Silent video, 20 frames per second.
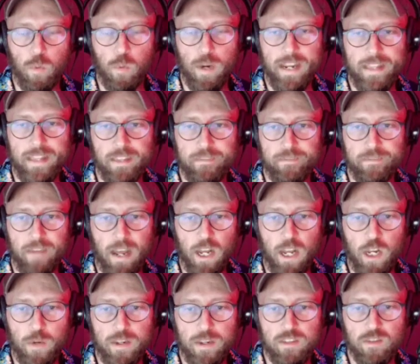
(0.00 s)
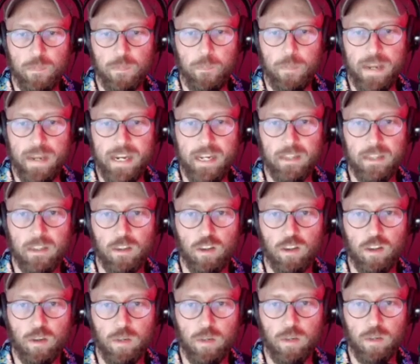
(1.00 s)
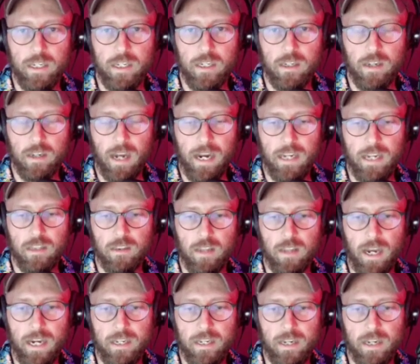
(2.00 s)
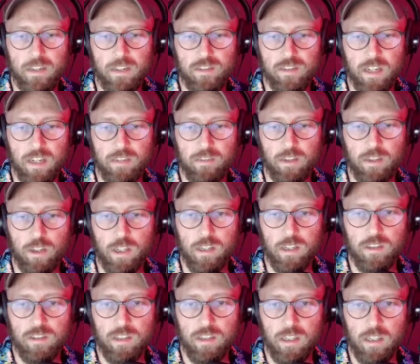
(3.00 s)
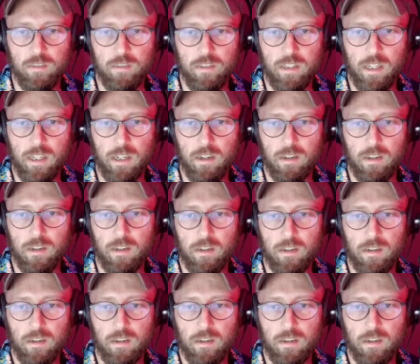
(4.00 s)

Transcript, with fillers: where the value is bigger than 3887. You can see it over there.